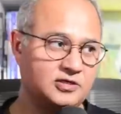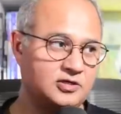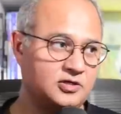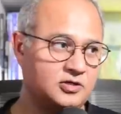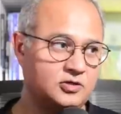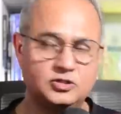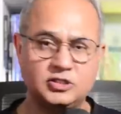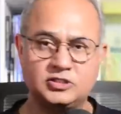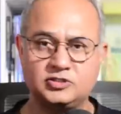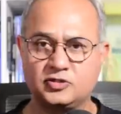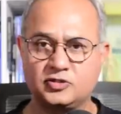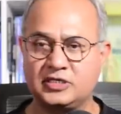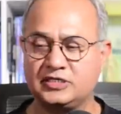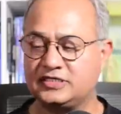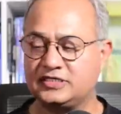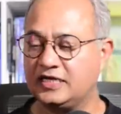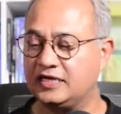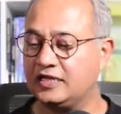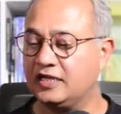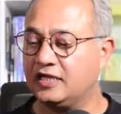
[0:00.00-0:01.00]
So as you can
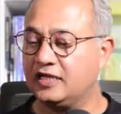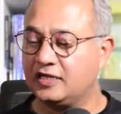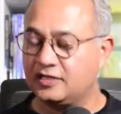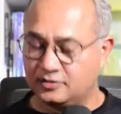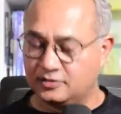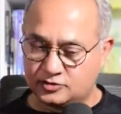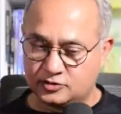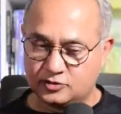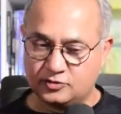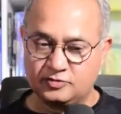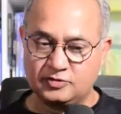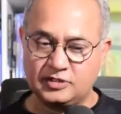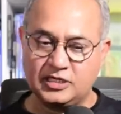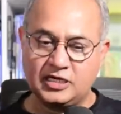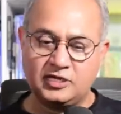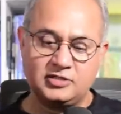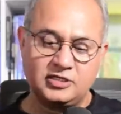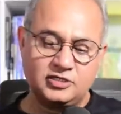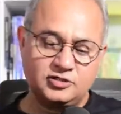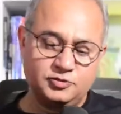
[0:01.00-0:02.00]
tell, so now
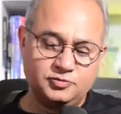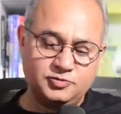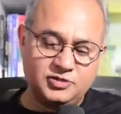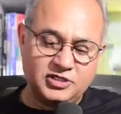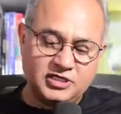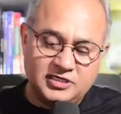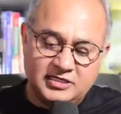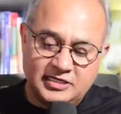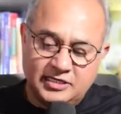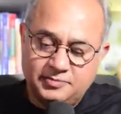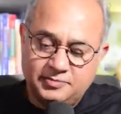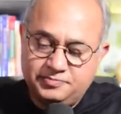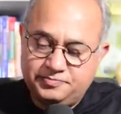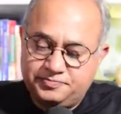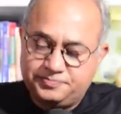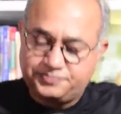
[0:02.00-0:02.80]
that you bring it up,